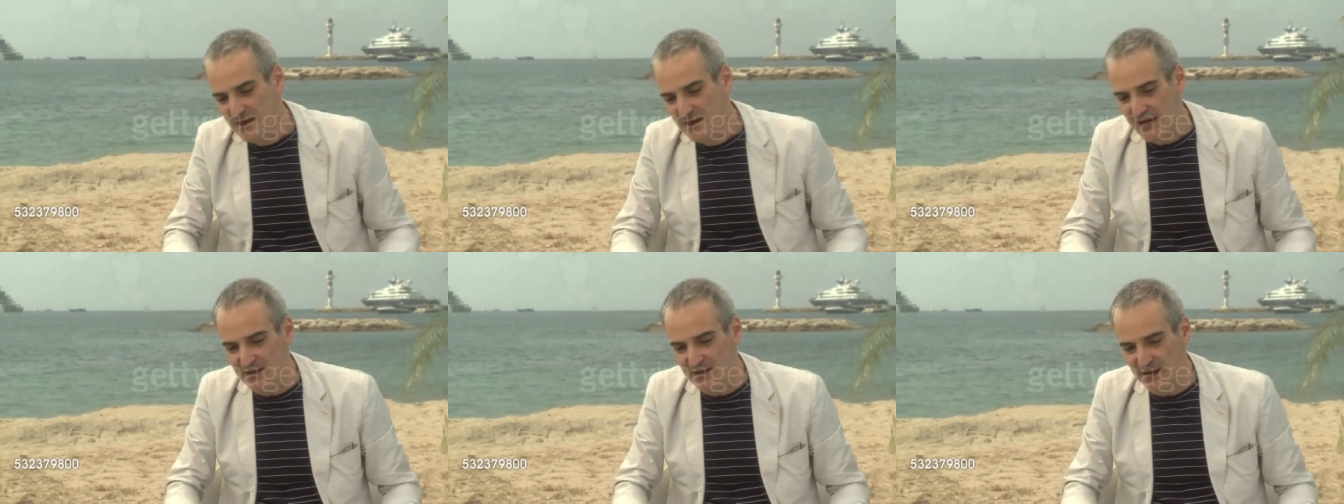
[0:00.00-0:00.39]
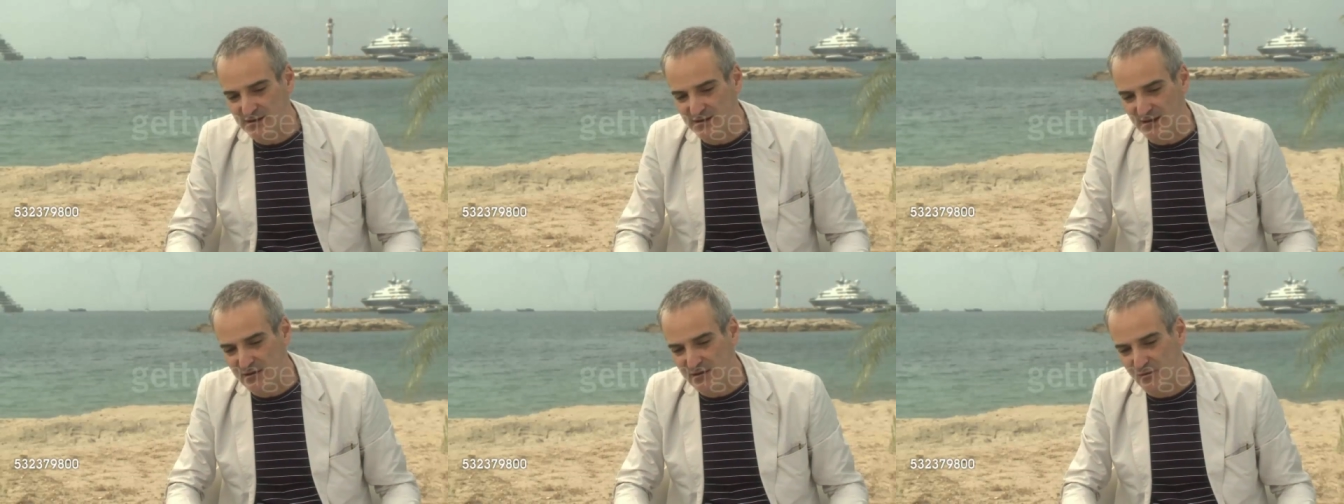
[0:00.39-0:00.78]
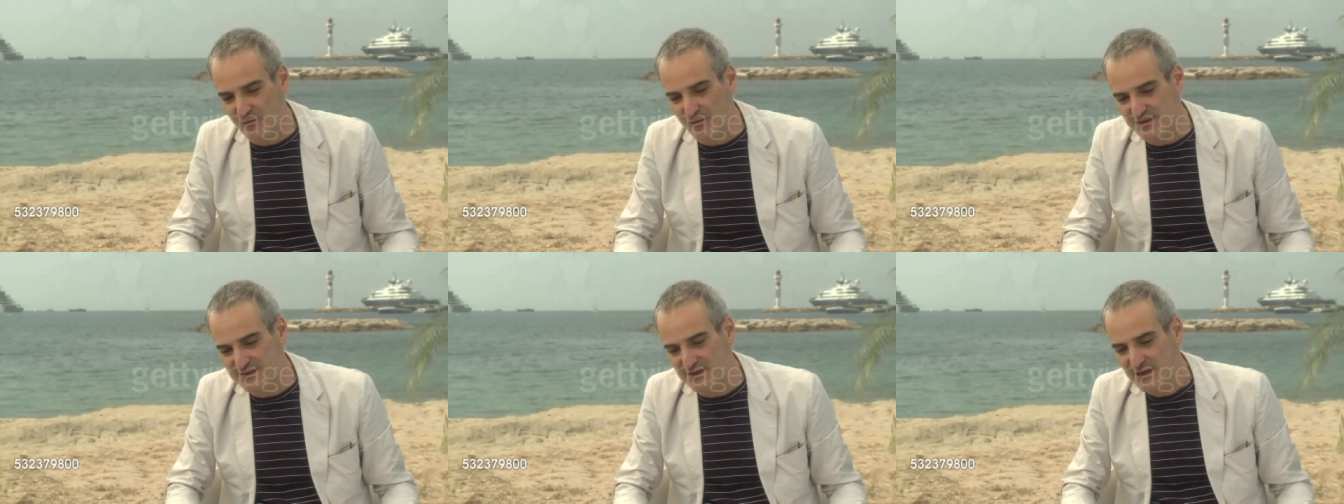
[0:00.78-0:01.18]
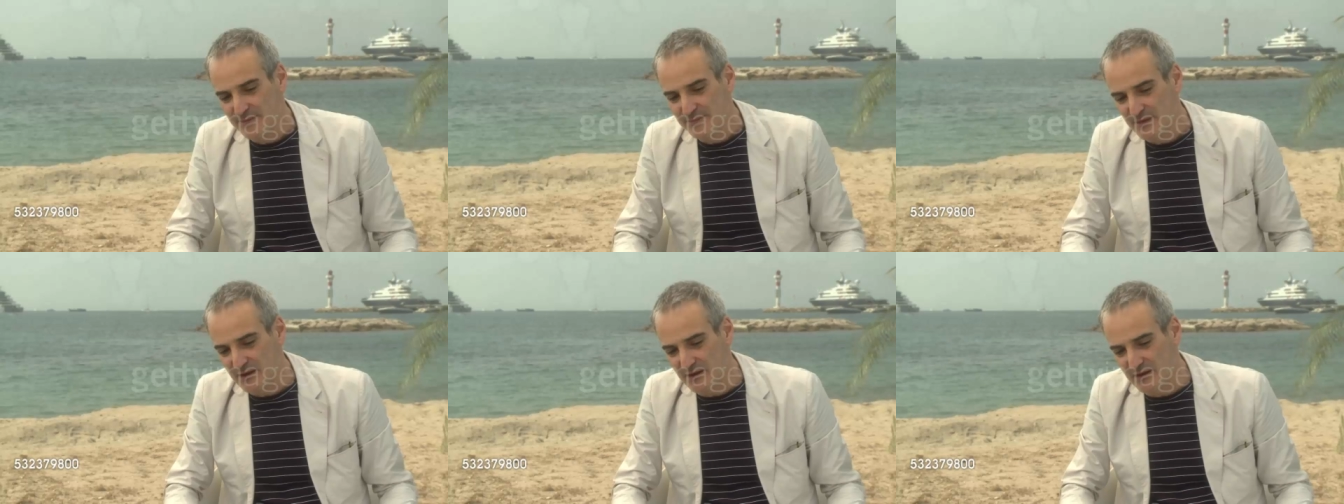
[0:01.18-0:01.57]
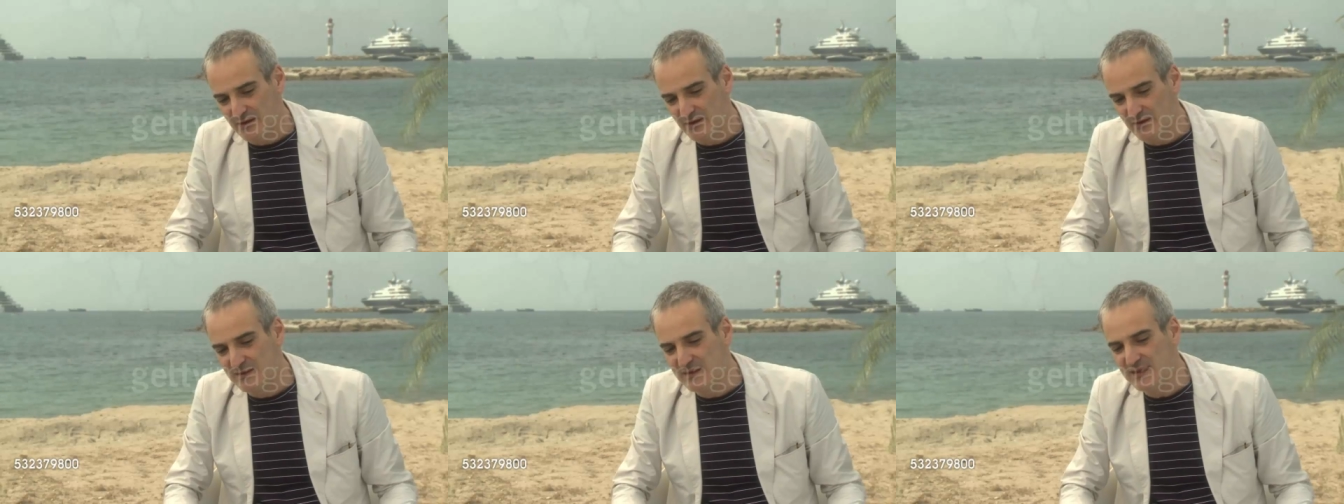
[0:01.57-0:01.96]
I always
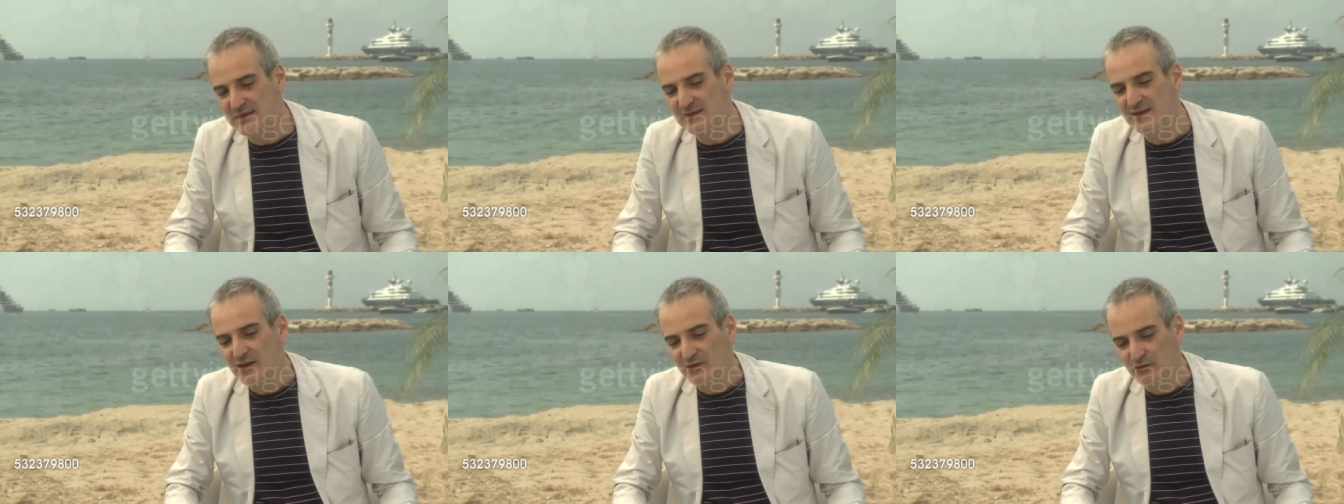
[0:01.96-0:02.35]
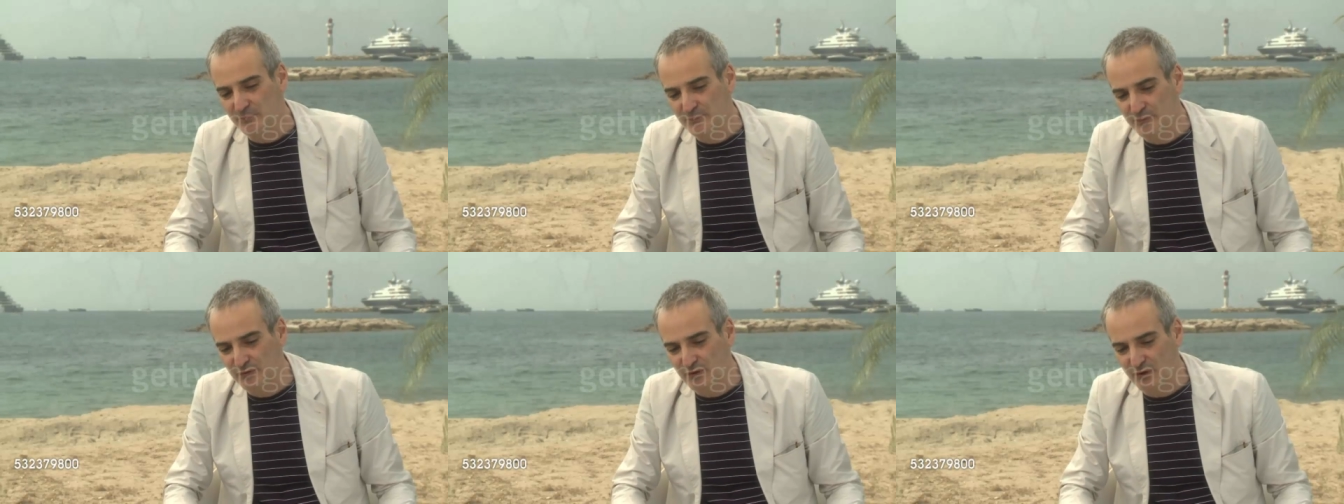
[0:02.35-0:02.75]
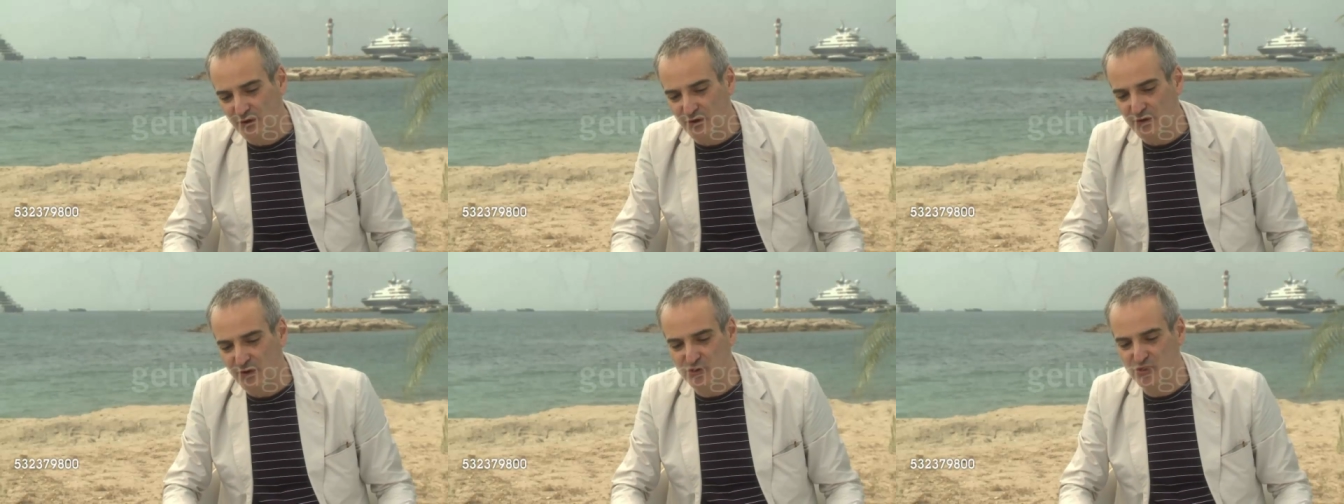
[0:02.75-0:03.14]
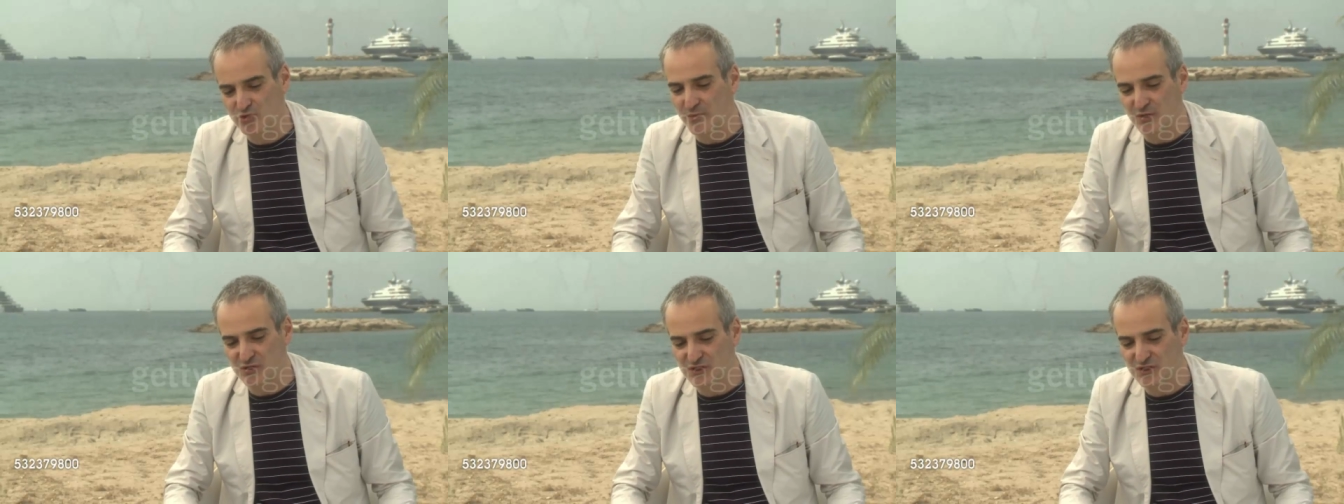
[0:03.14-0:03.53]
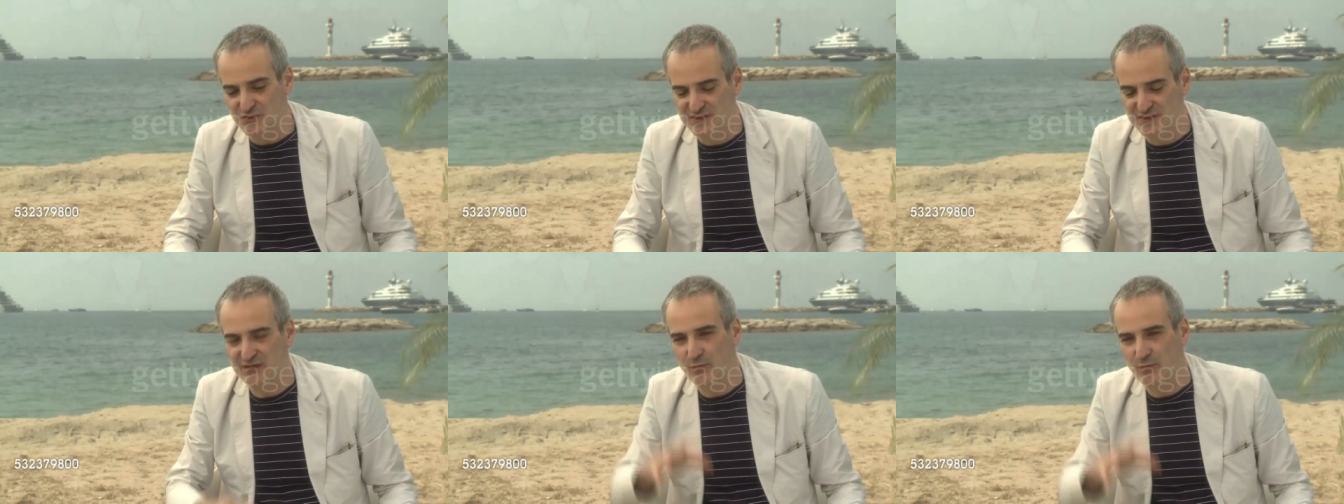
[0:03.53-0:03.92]
need to put her not so much in the
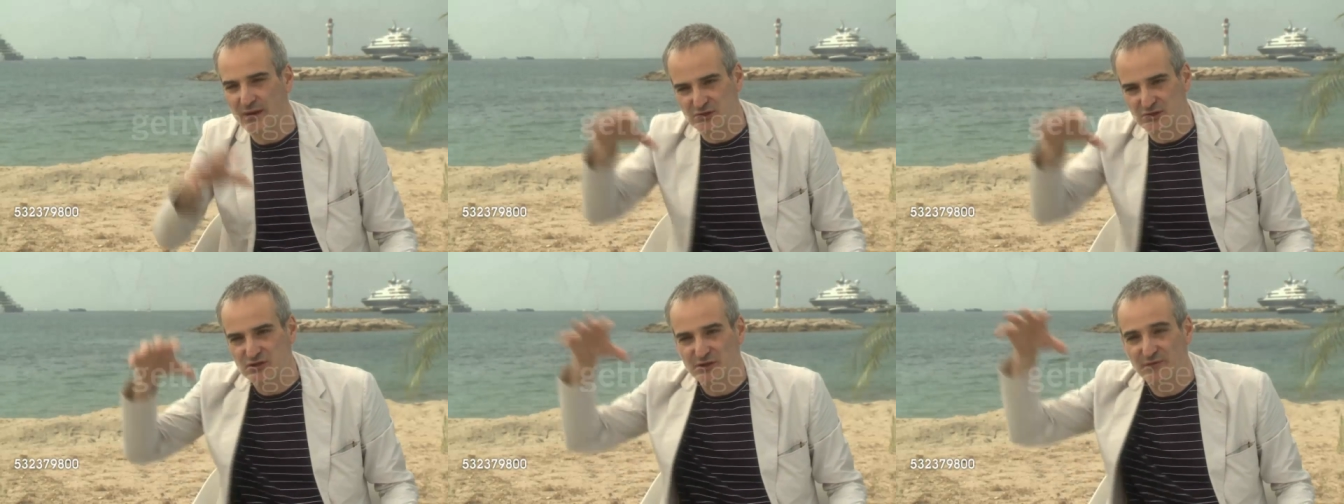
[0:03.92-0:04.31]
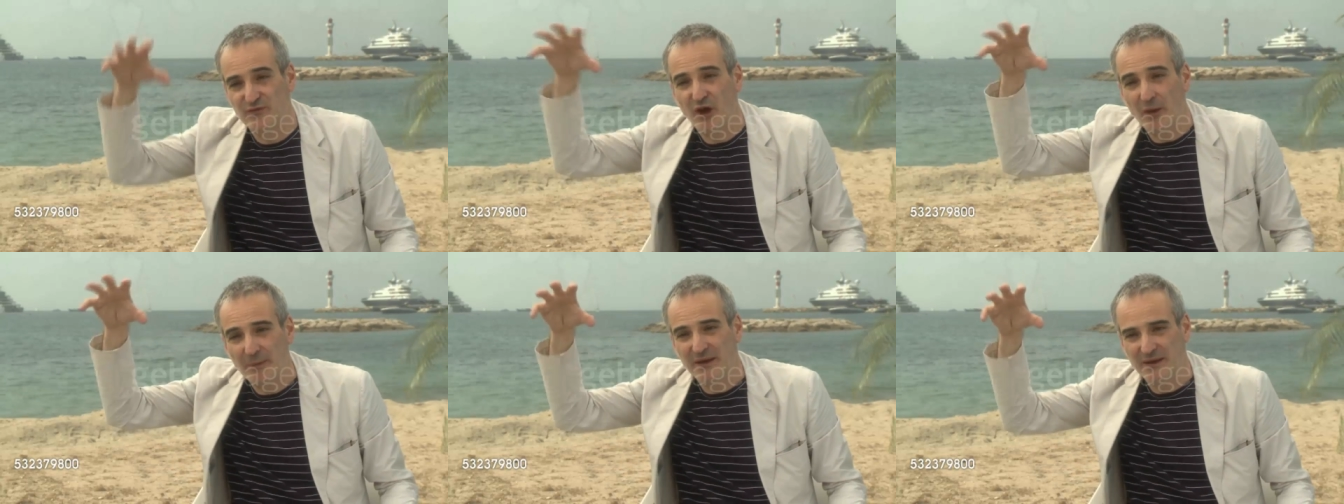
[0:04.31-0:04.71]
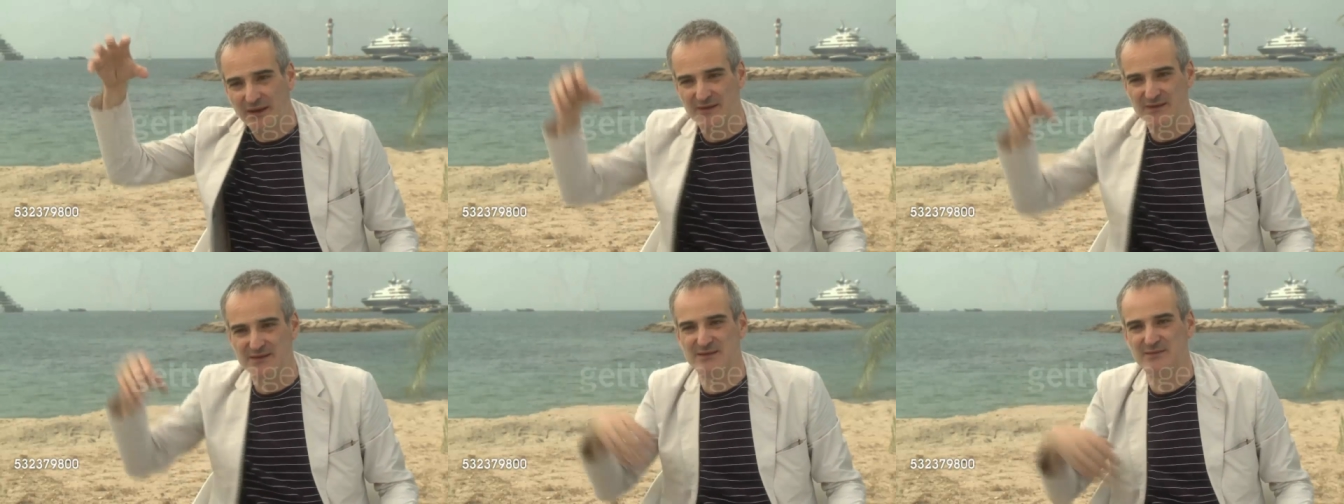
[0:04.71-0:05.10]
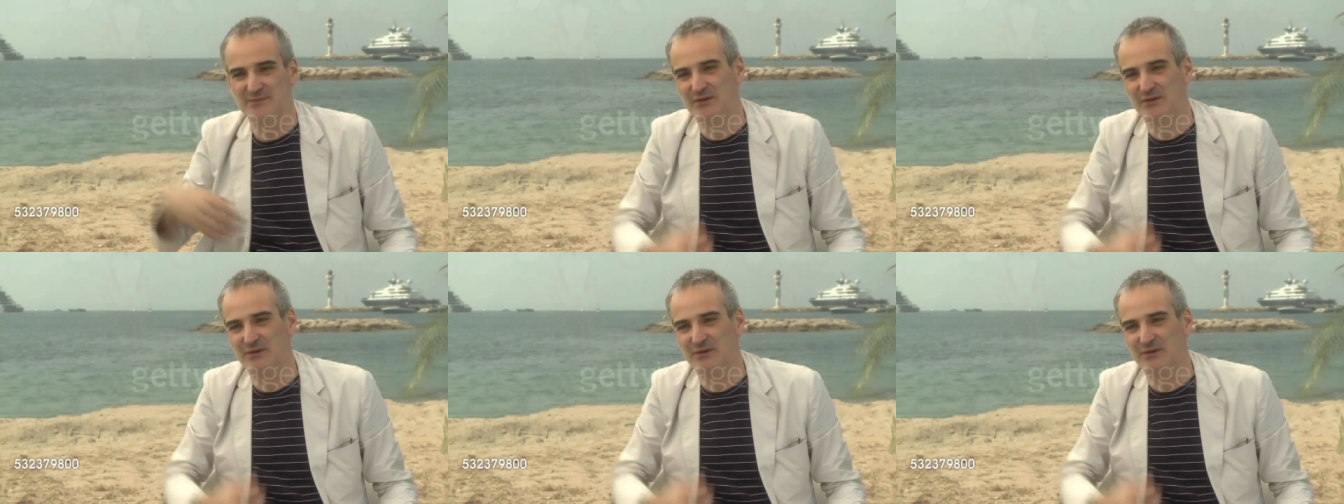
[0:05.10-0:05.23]
situations of dominance,